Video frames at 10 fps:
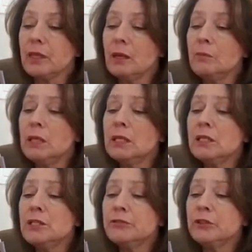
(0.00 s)

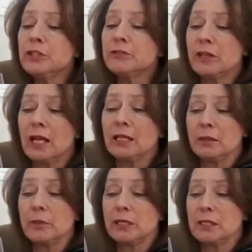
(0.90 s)
Melinda's first flight
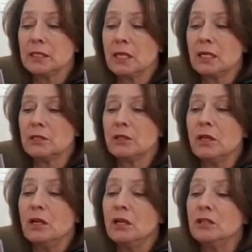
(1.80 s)
had been a success,
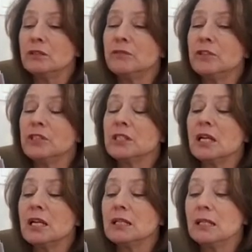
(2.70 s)
her first
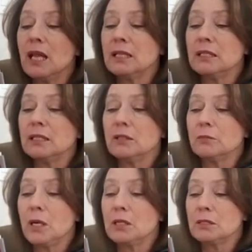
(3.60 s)
landing near
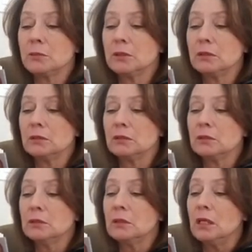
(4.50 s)
impossible.
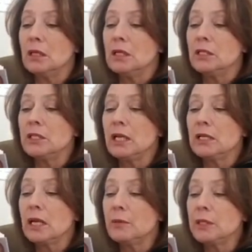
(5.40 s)
She
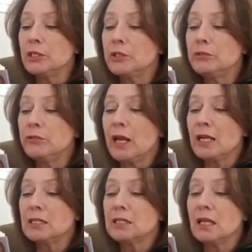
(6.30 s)
had come in too
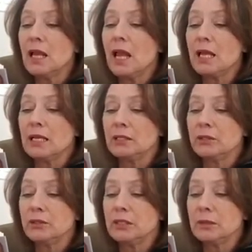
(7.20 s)
fast and at
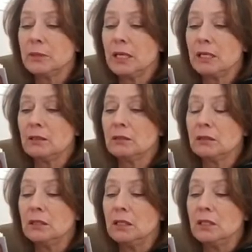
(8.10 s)
too steep an angle.
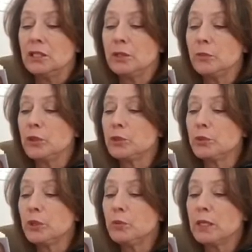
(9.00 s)
She had pushed with
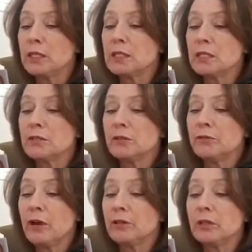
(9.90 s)
her wings as her
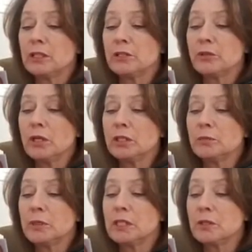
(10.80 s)
father had instructed,
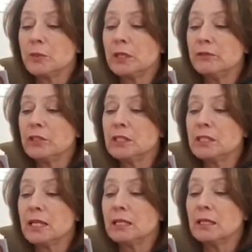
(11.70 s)
but the speed of her
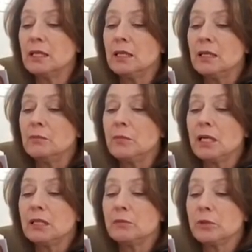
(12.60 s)
descent
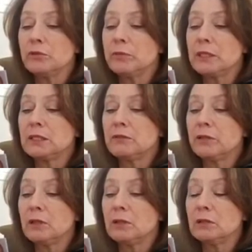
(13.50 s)
made the movement
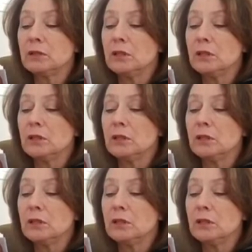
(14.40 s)
difficult.